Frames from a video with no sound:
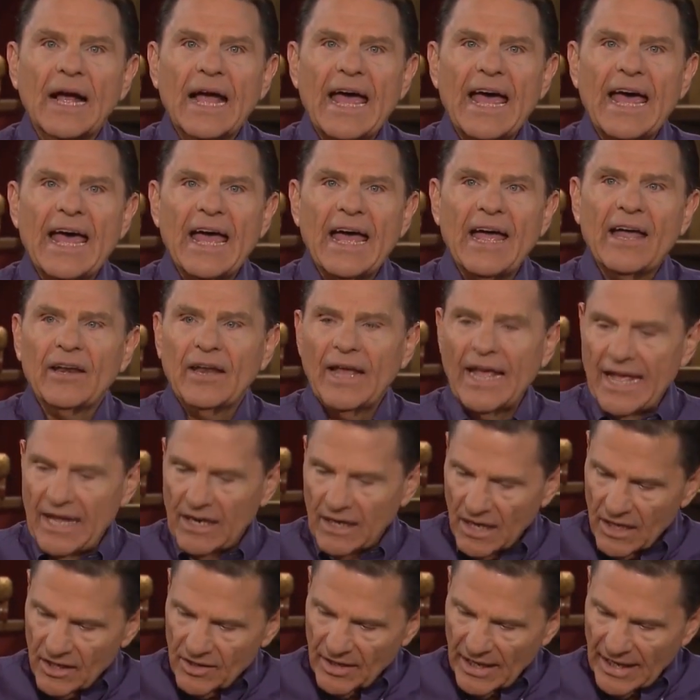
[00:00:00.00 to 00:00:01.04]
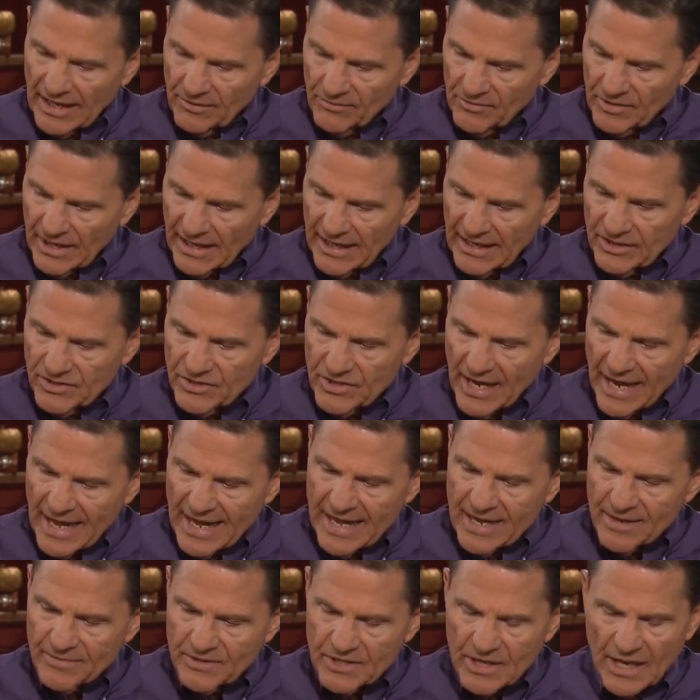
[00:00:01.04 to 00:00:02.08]
and, and, I, and at
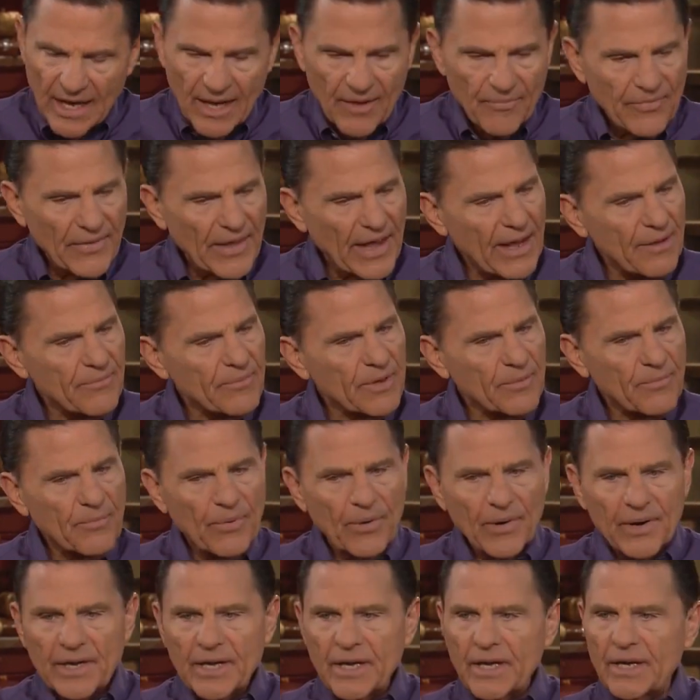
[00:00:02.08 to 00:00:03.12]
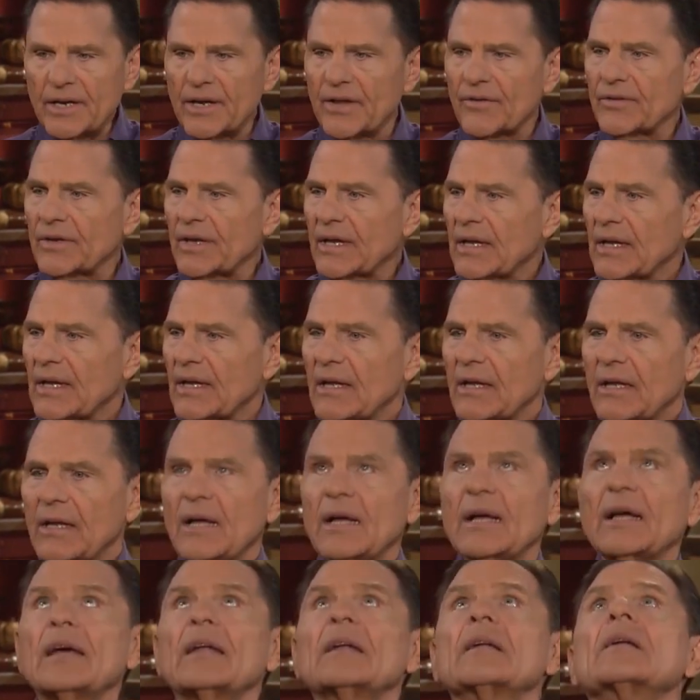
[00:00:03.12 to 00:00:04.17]
times I, I'd be praying and,
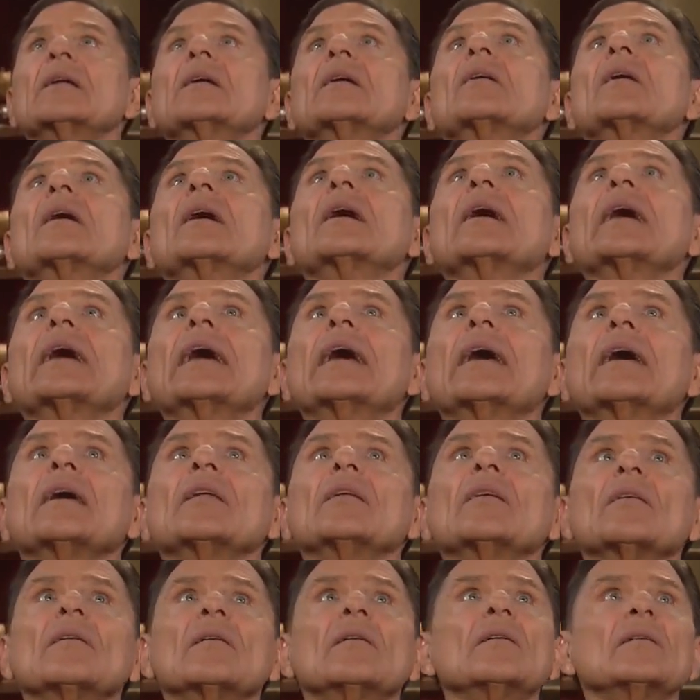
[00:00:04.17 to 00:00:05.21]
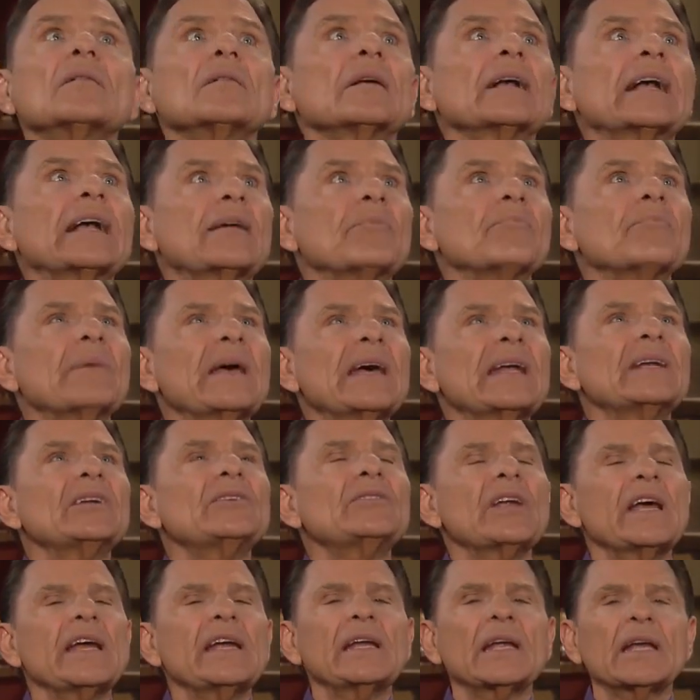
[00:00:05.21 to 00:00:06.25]
and and, uh, and
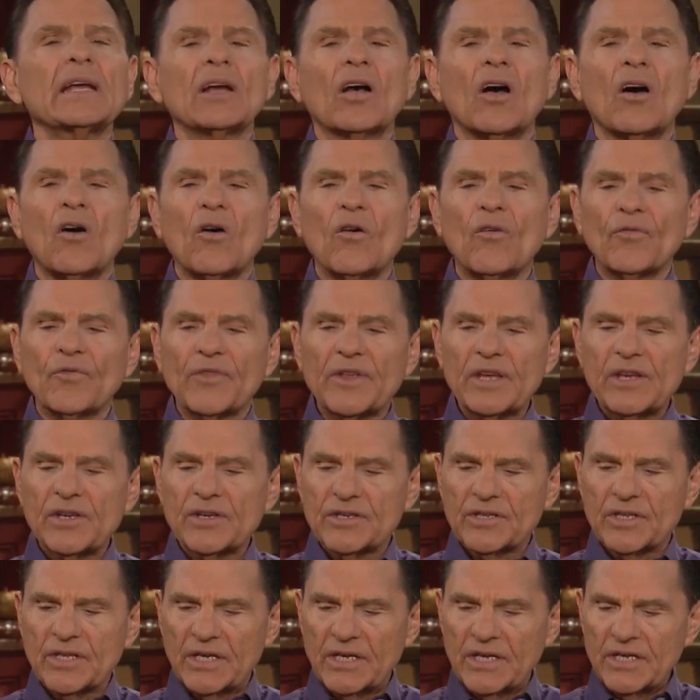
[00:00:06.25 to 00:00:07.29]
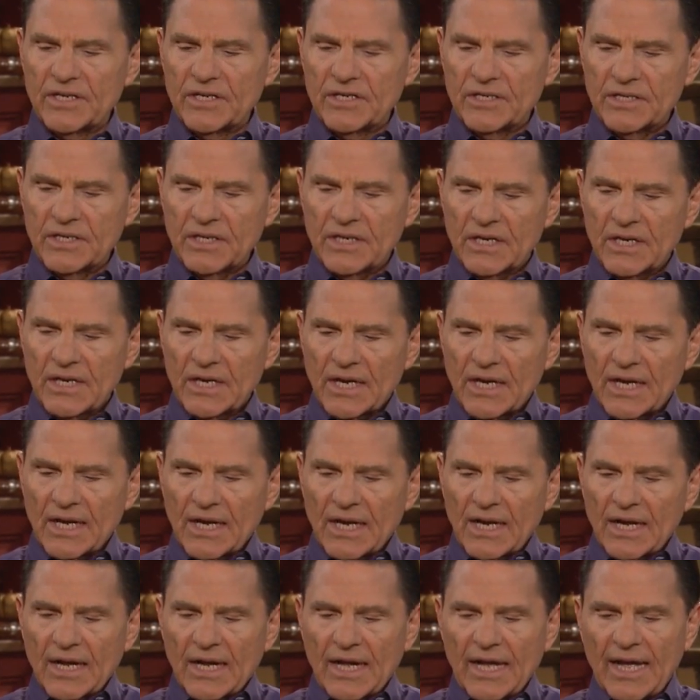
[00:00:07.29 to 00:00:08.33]
meditating on these things.
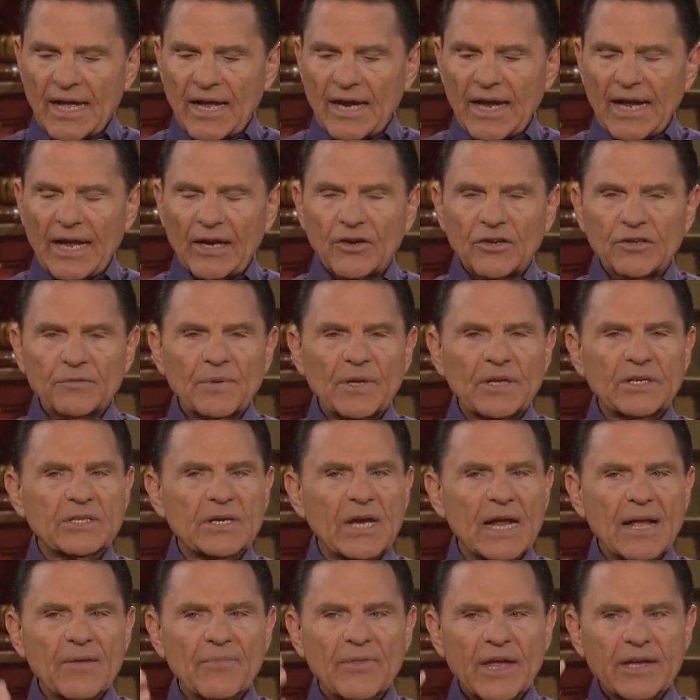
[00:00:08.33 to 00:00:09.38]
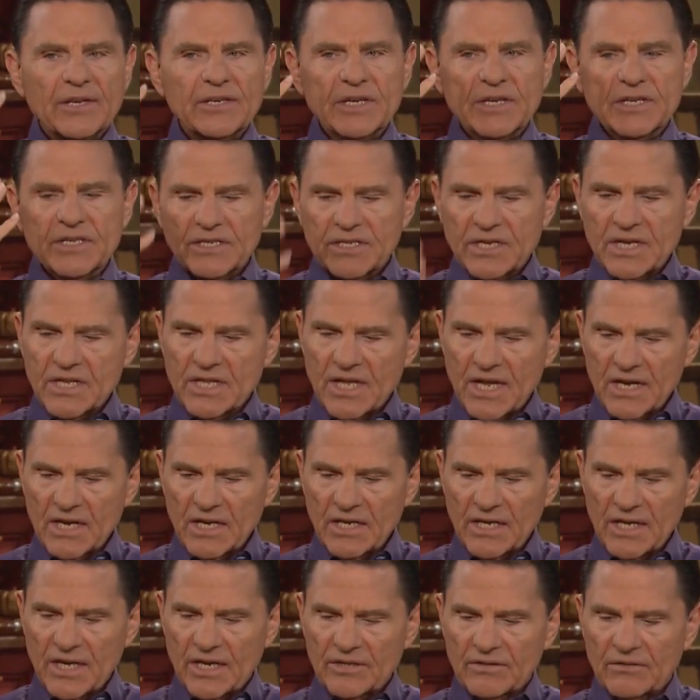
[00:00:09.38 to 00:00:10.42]
And, and there's been times I just see that
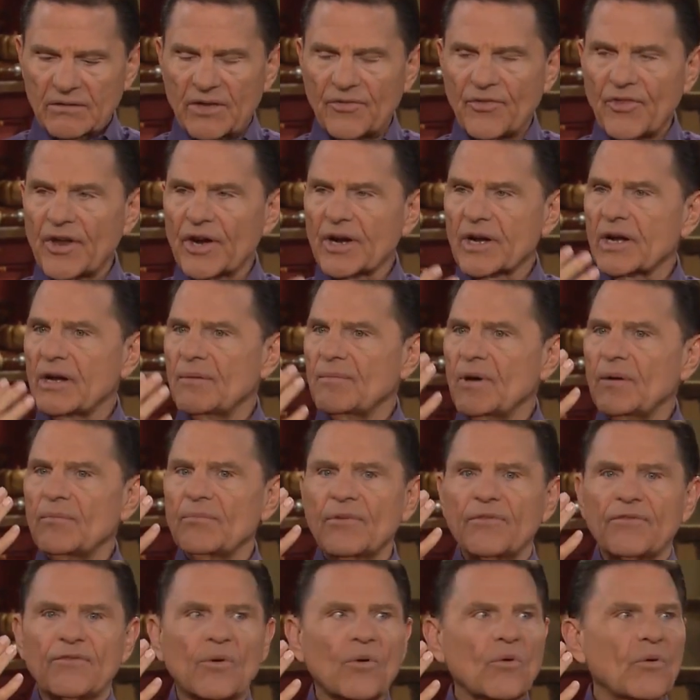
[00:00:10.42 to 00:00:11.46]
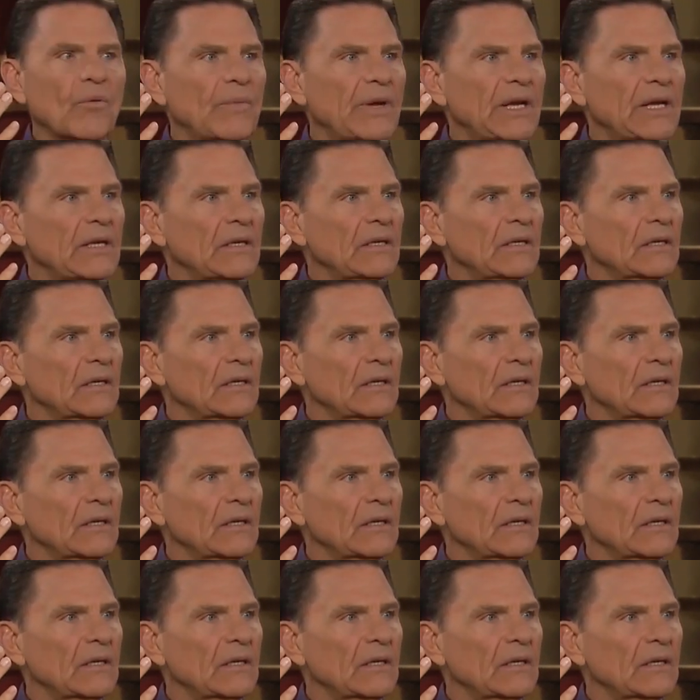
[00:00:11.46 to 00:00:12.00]
list right there come up before me.